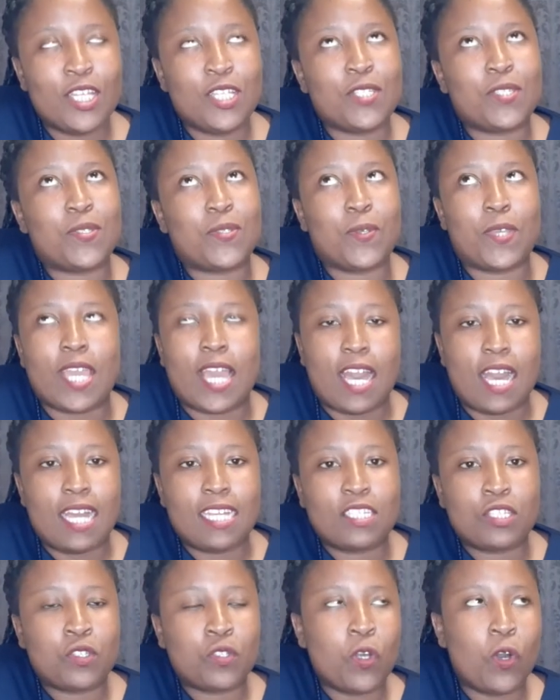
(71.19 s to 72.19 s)
So yeah,
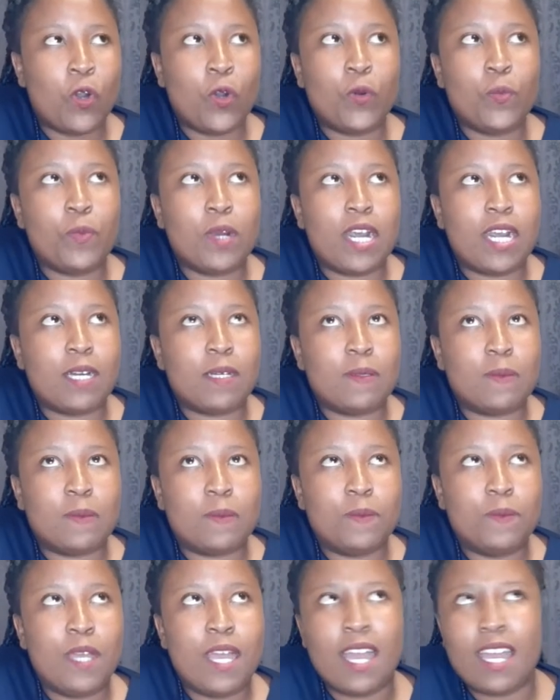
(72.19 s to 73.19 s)
I just hope I
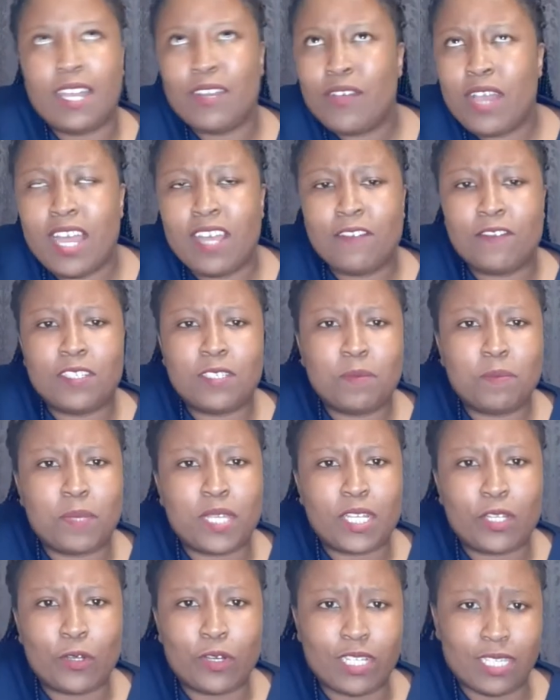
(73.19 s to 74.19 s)
know I haven't
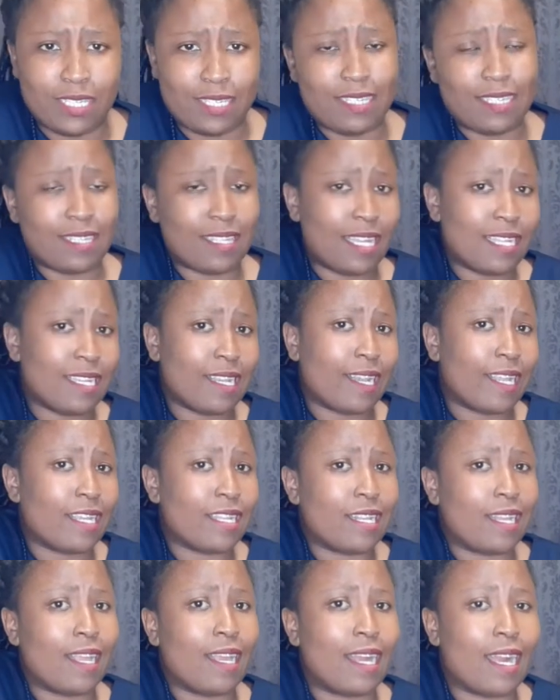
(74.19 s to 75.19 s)
been consistent
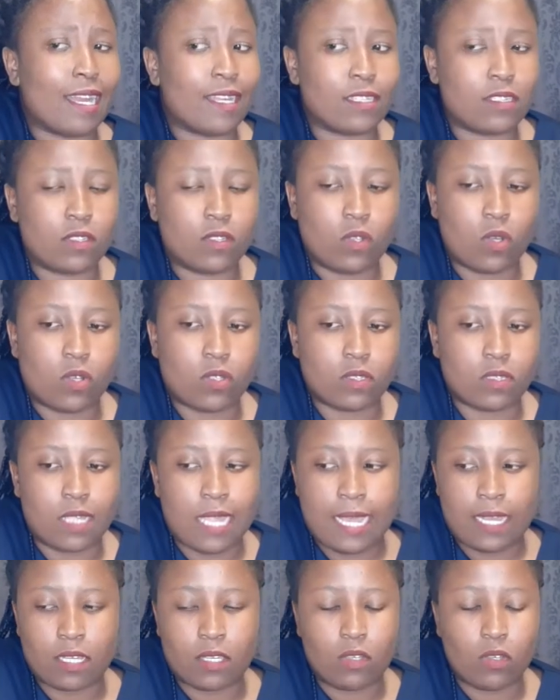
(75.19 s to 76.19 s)
lately, guys, because
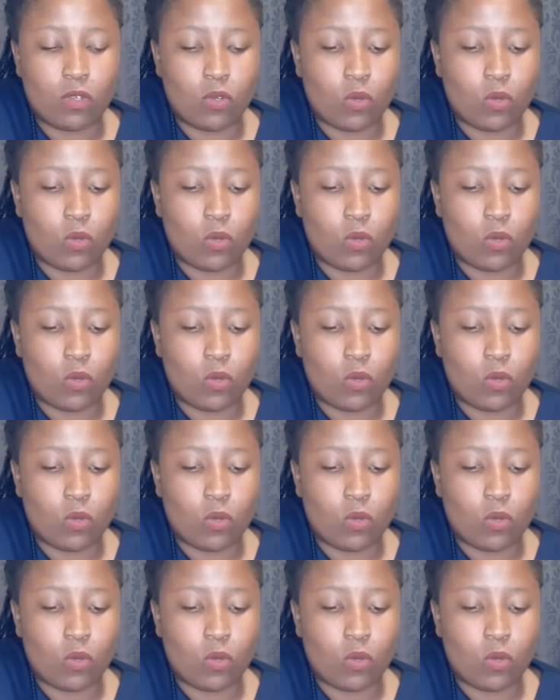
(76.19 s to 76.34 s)
like